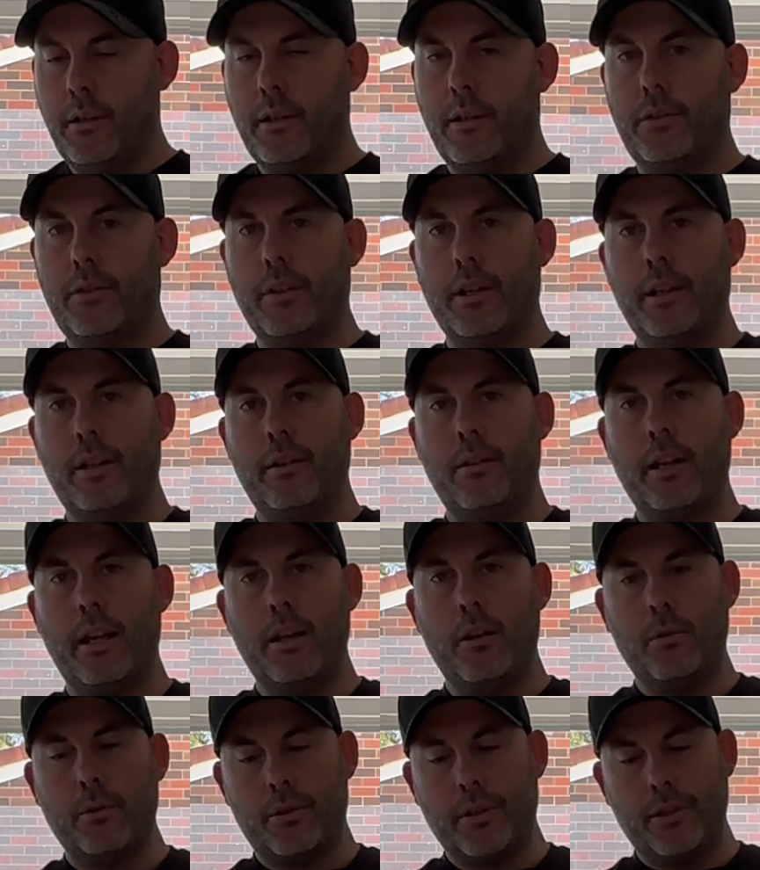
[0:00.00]
So
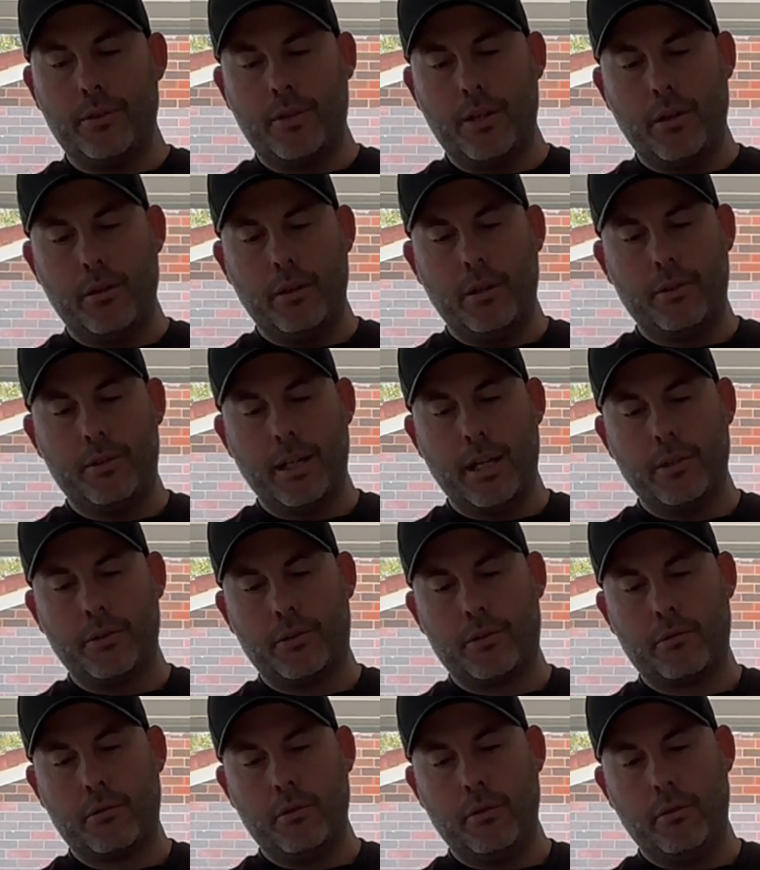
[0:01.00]
they also tell you to
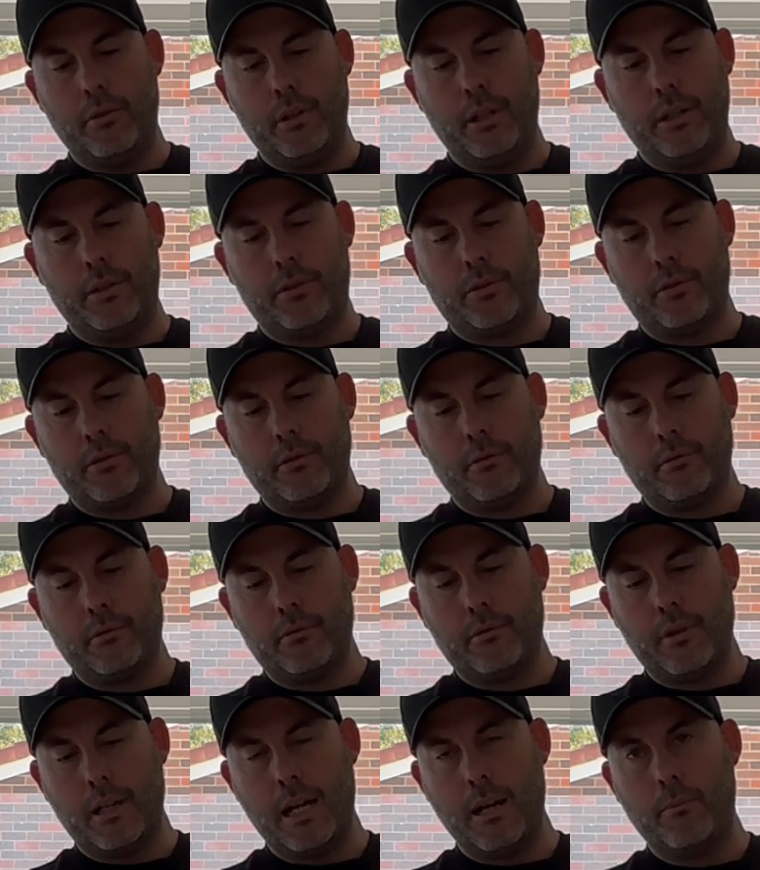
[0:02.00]
unscrew this,
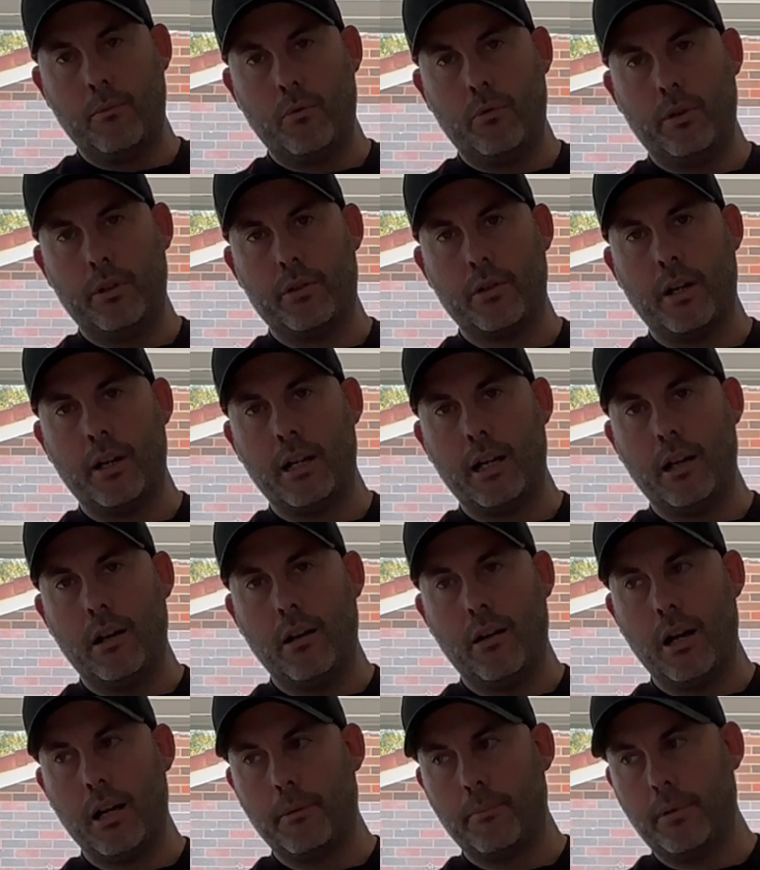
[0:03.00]
um, which I don't
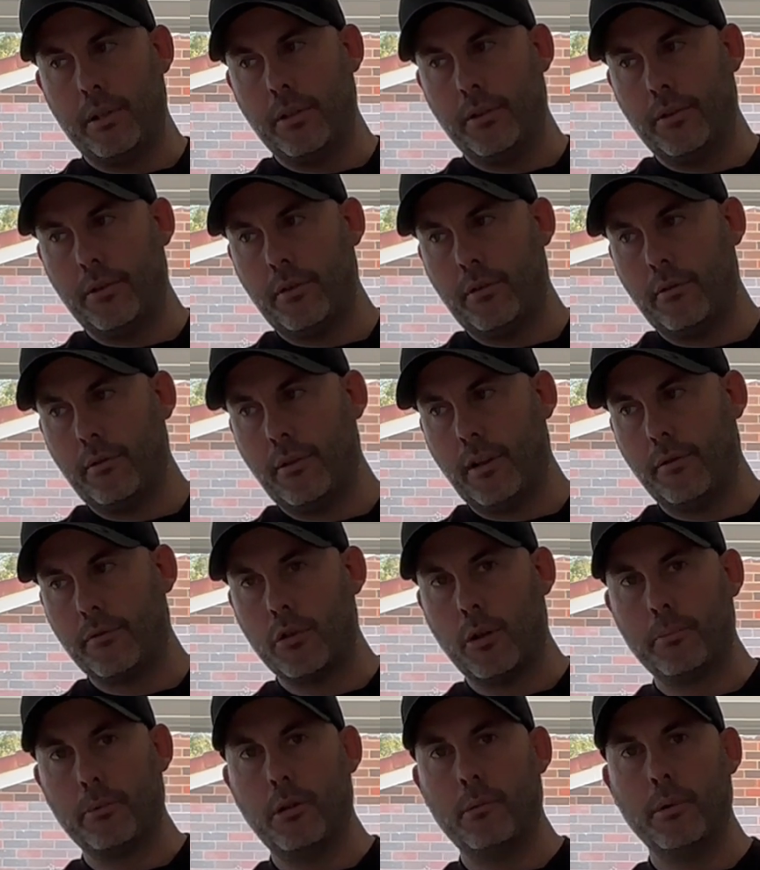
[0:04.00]
like because I've
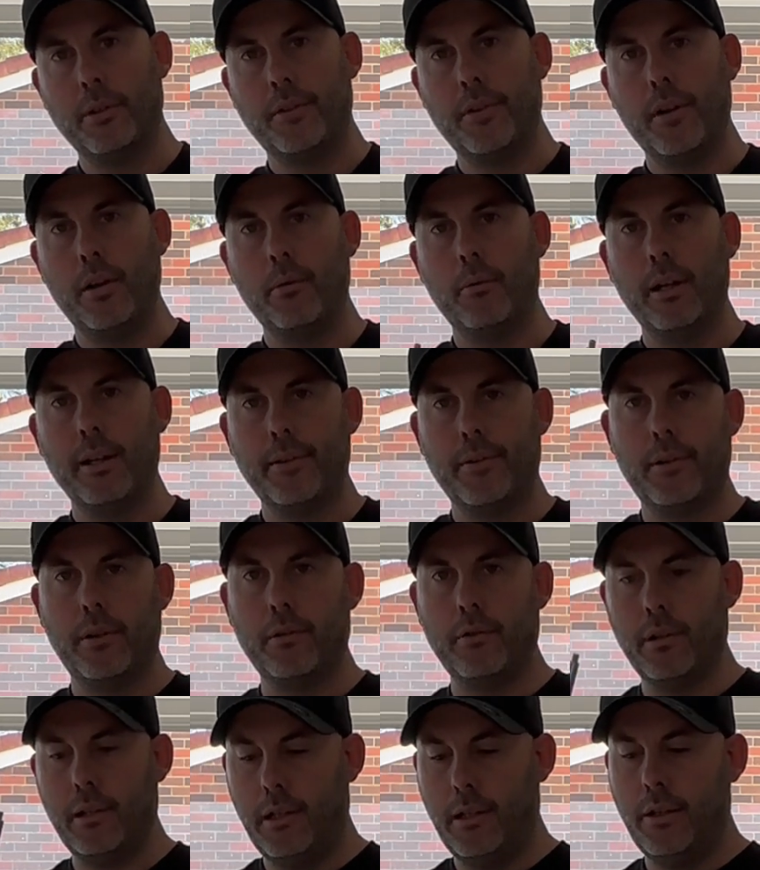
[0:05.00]
dropped it on my toe once and
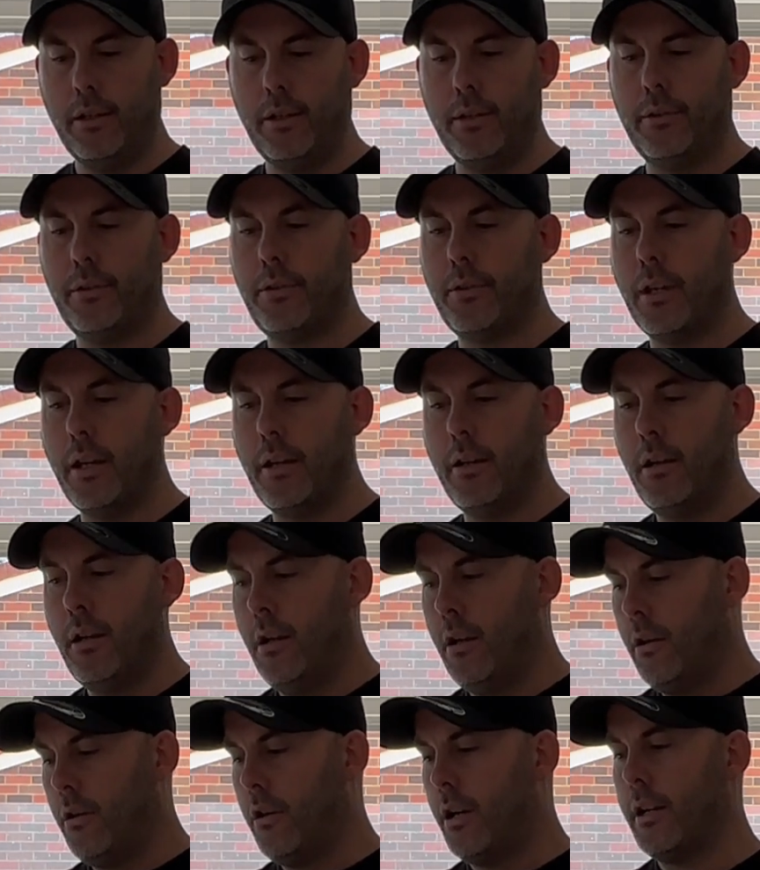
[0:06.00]
it really hurts. So
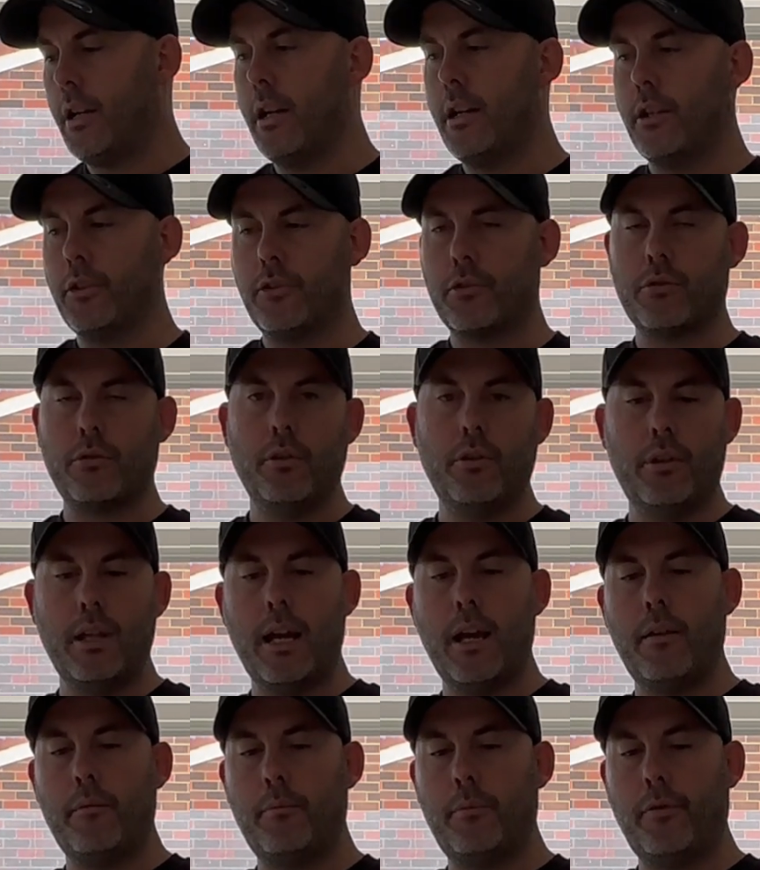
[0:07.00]
I don't unscrew
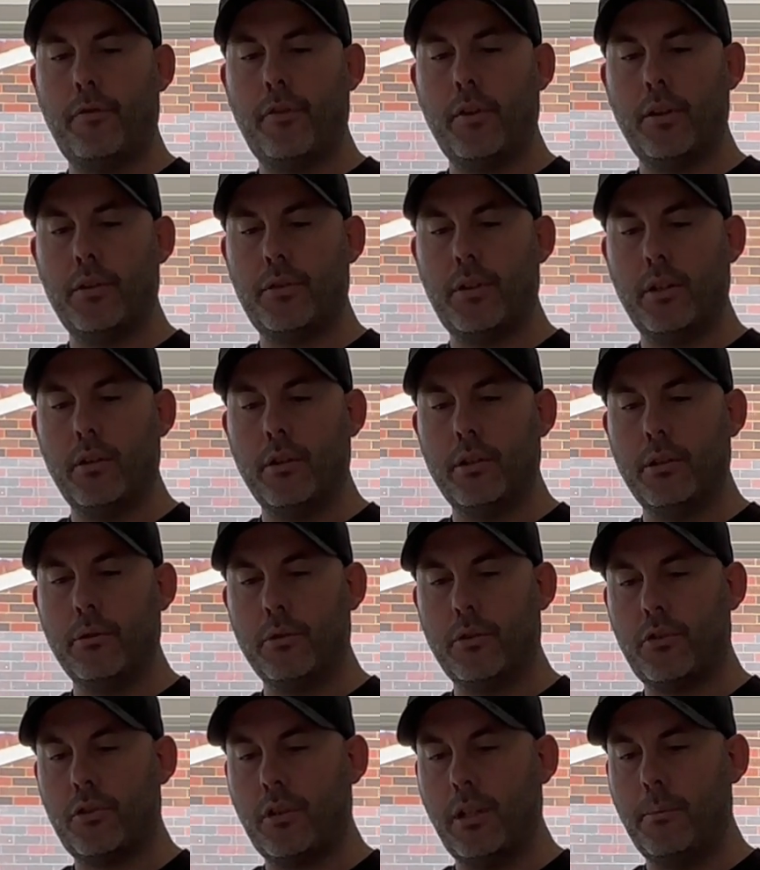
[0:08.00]
that. The first thing I do
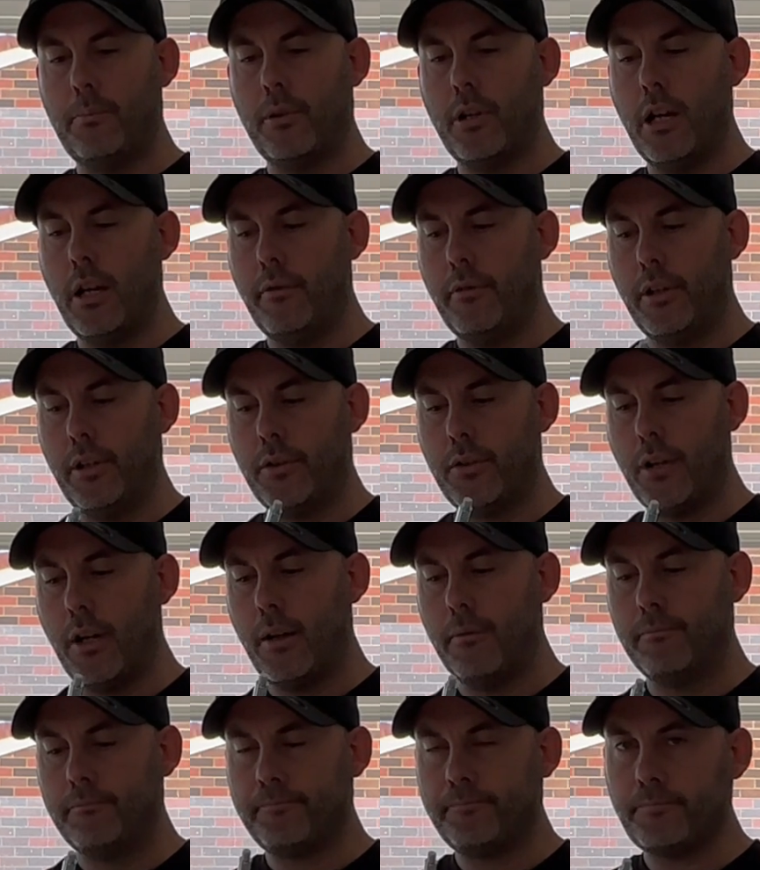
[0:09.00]
is slip it over the
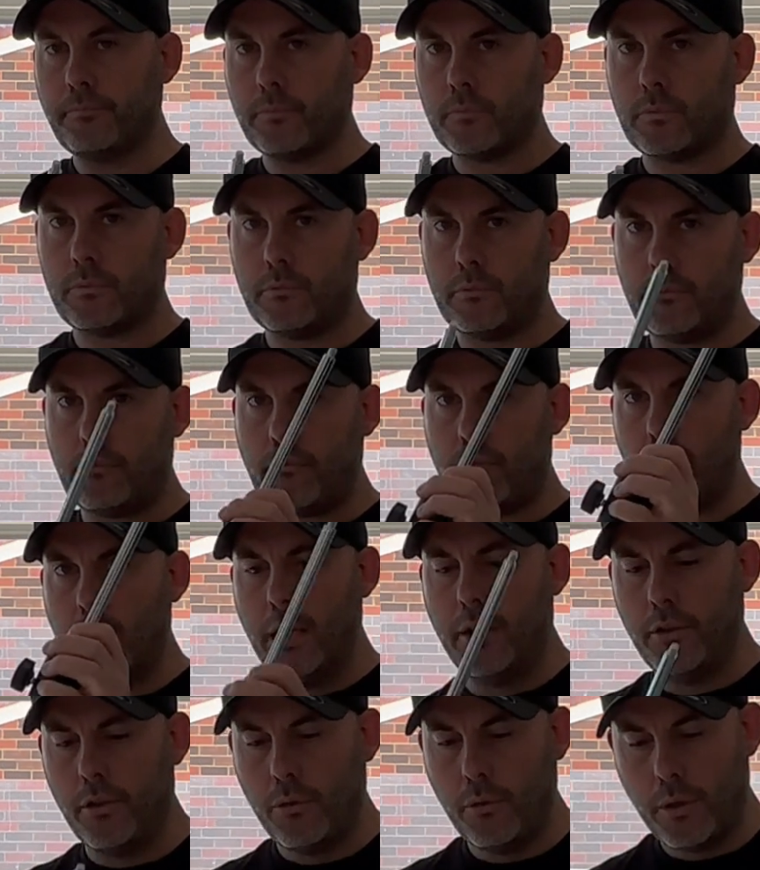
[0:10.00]
top
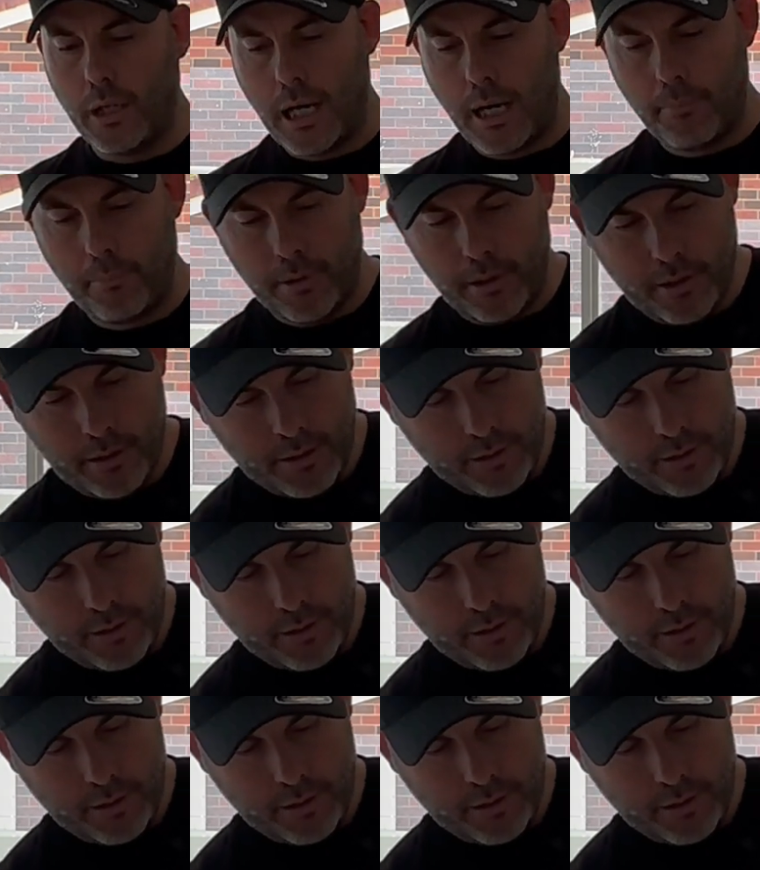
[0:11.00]
and do it up